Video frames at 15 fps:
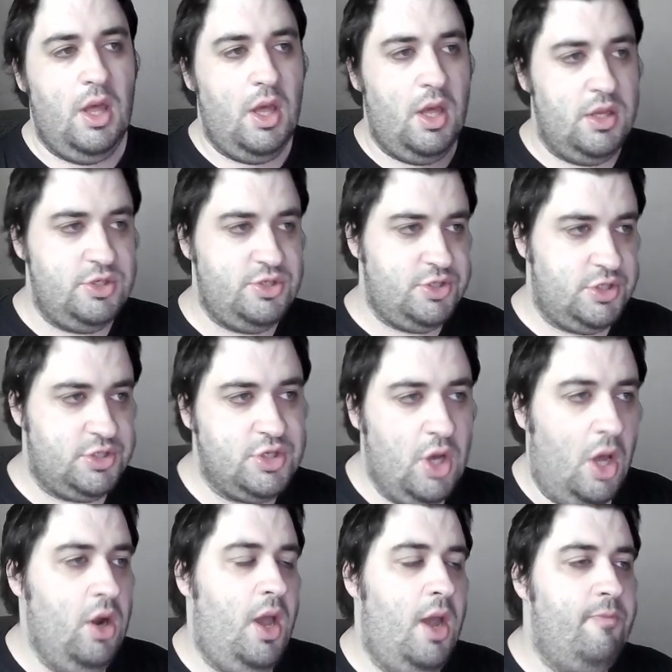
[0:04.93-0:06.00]
It's just
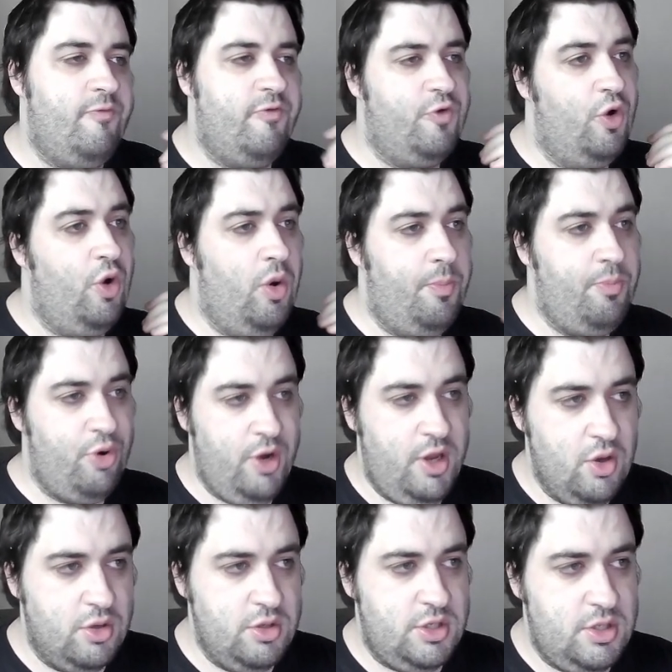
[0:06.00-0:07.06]
gone up for
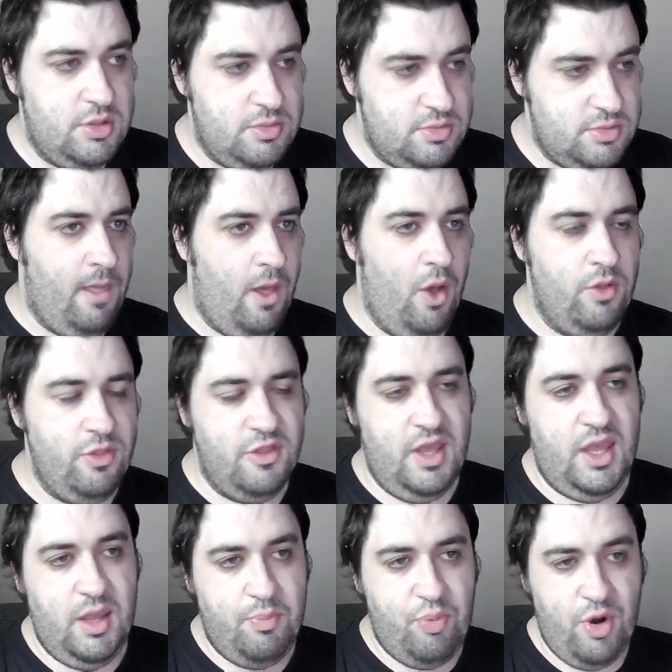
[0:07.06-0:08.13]
pre-order on
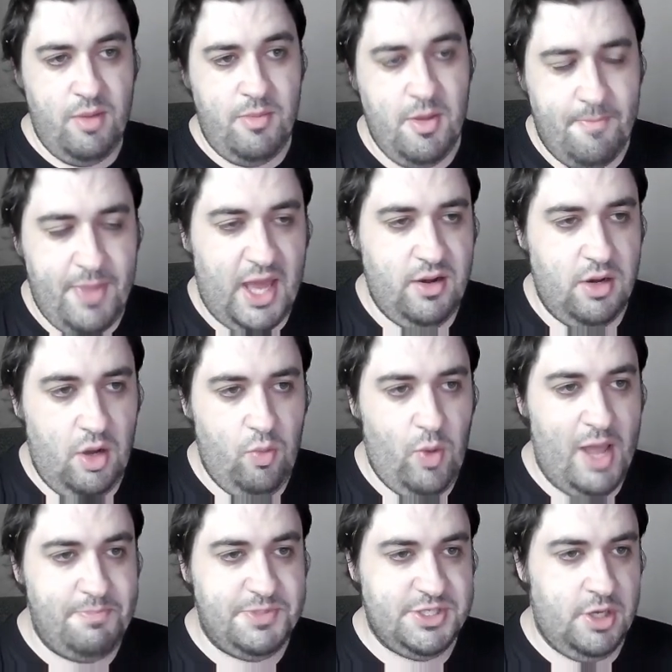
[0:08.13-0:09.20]
the Premium Bandai
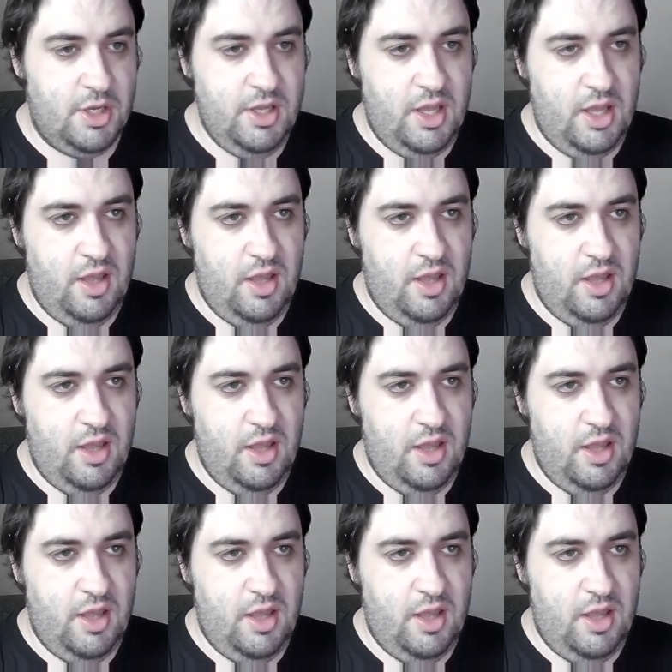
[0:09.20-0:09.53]
website.